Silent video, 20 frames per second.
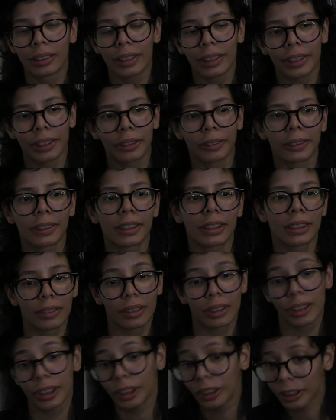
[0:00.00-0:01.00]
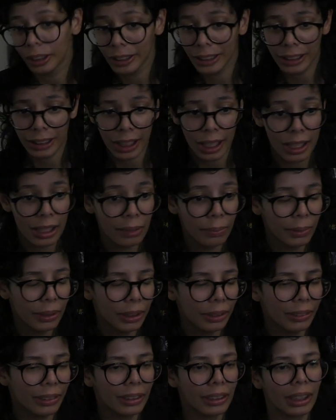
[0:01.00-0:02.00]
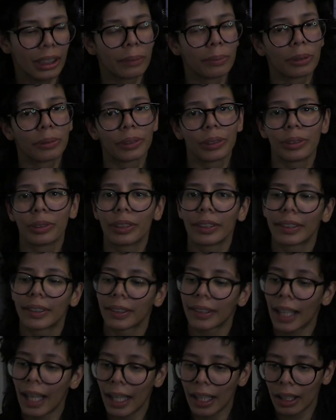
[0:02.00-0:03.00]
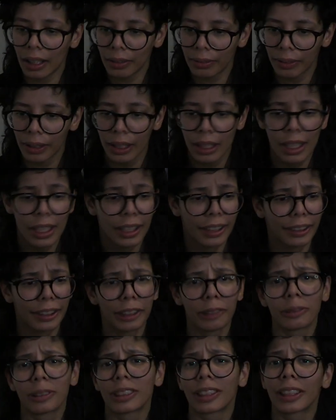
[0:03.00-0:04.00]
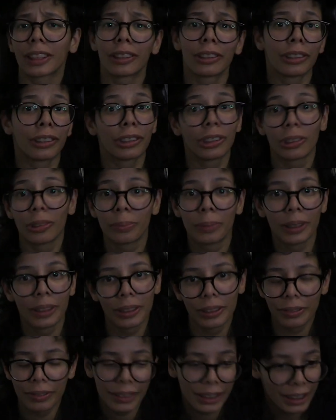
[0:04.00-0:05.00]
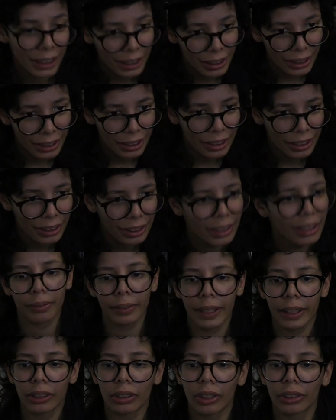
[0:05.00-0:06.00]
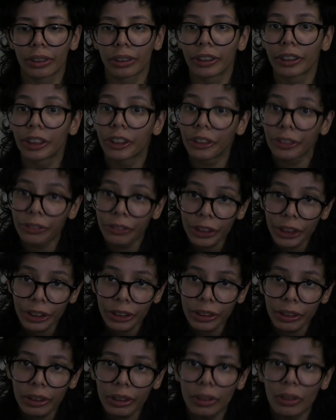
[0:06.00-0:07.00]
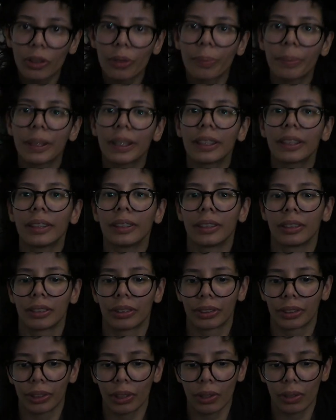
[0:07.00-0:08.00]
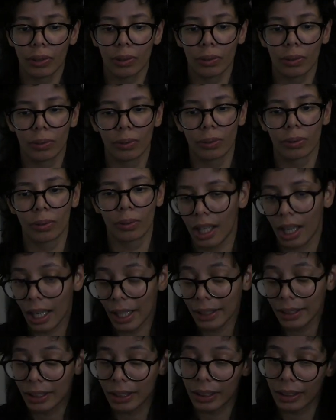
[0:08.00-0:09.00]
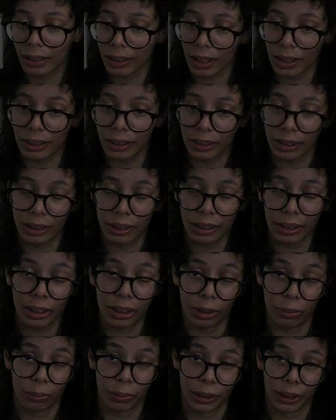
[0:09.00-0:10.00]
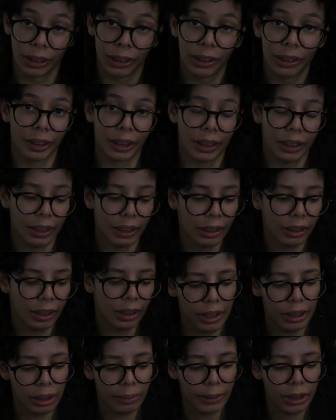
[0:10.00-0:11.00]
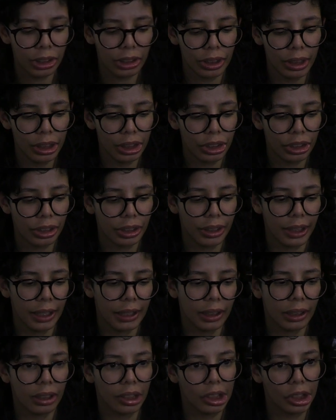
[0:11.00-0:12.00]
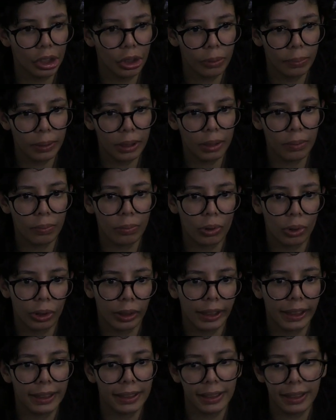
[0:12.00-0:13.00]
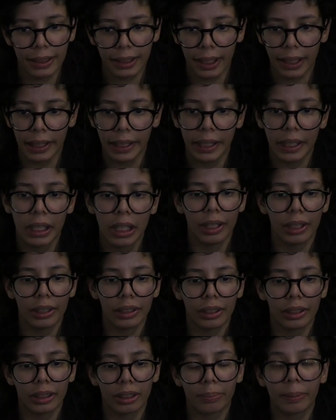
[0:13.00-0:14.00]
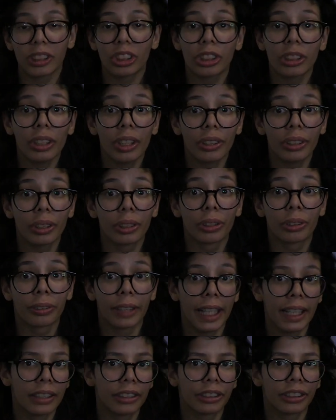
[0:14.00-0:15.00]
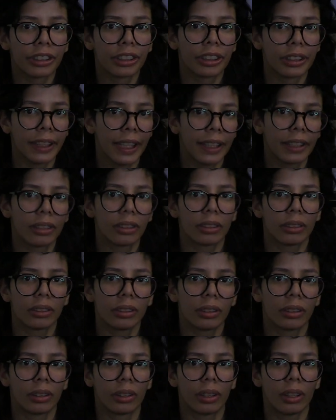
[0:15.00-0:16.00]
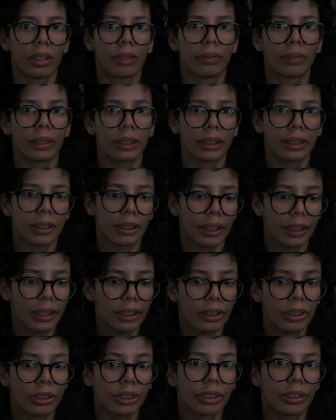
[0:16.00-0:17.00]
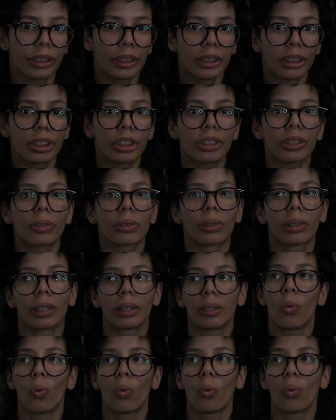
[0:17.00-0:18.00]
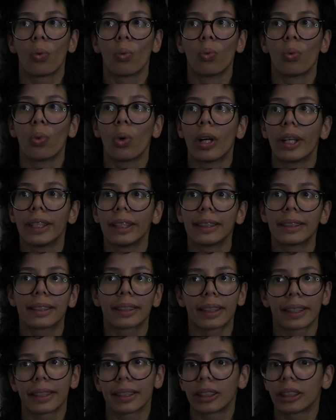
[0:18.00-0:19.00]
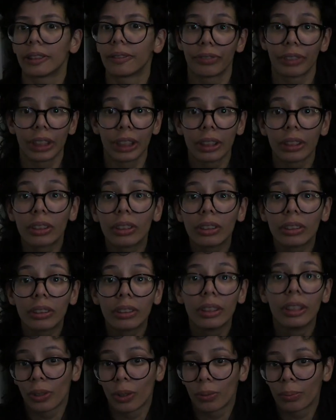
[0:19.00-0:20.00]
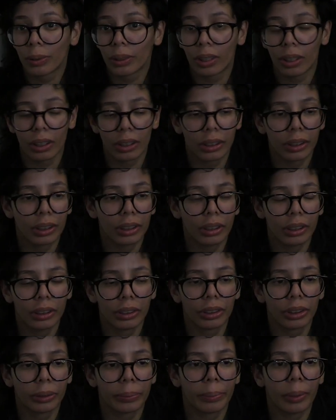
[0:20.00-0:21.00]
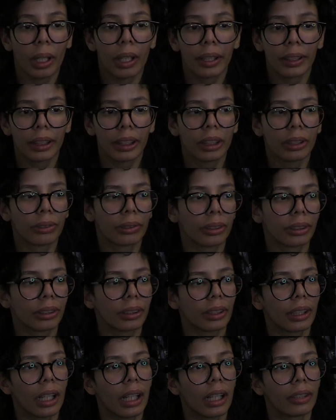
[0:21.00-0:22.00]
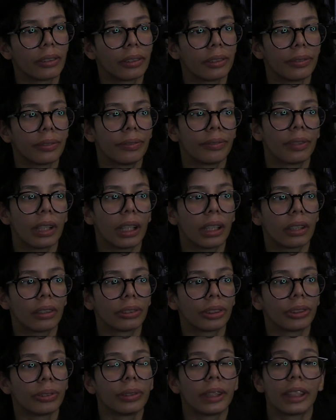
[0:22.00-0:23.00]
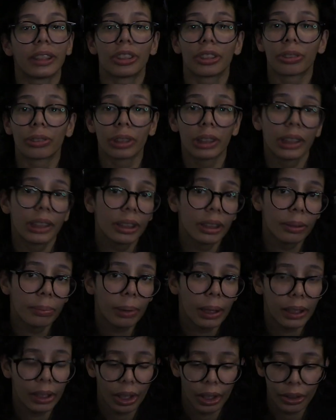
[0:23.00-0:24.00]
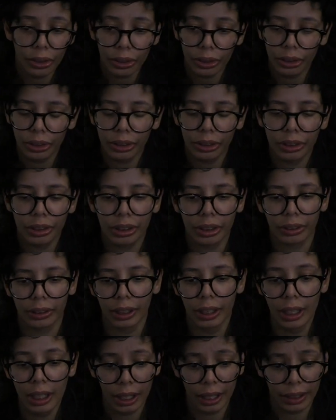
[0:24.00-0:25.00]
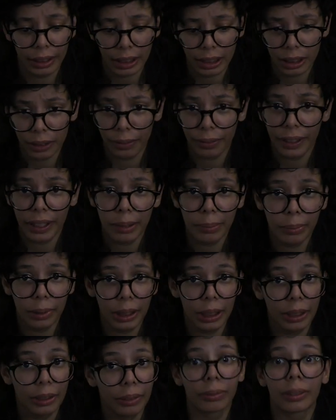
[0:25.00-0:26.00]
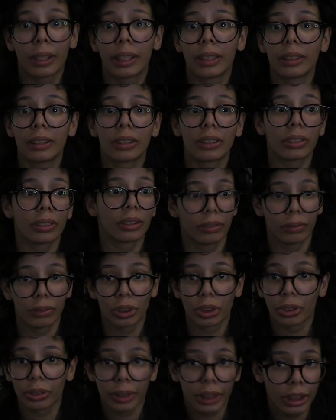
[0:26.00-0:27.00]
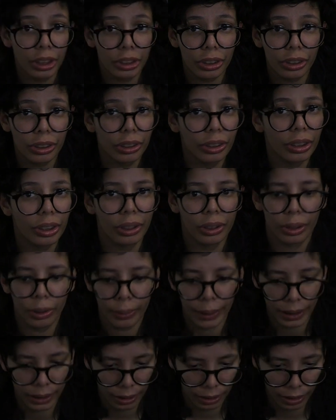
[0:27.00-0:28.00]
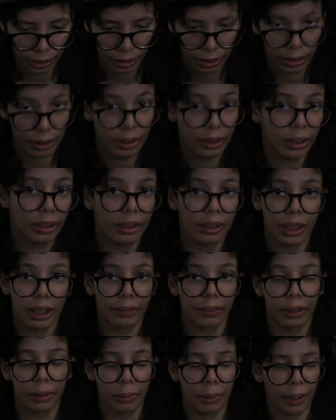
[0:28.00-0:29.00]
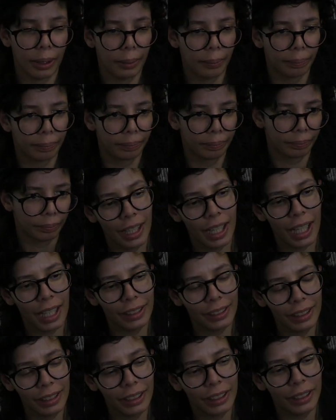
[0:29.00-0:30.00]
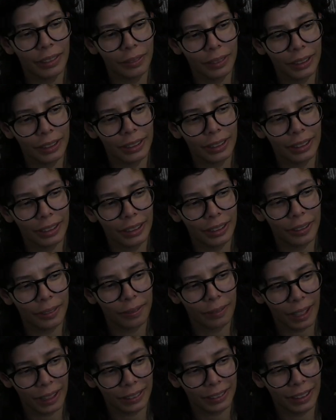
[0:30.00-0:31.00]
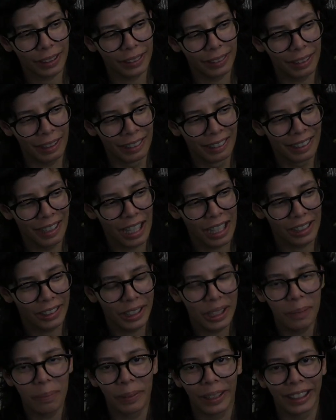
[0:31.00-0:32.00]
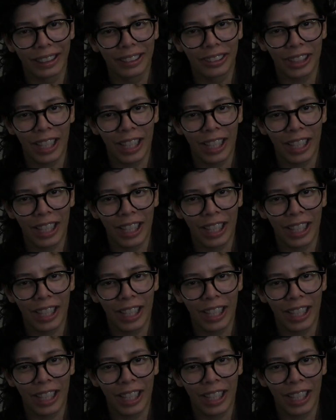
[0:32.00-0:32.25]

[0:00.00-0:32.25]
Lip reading: Like, there was serious times. There was times where you could laugh. There was like a little bit of tea, reflect on their career a little bit. So I think that it's worth reading, especially just getting a little bit more insight, especially on a grander scale of what it's like to transition, or what it's like to feel don't belong in your body, or how you get treated by others, and that's family, friends, strangers, acquaintances, it's everyone. I think given the fact that Elliot Page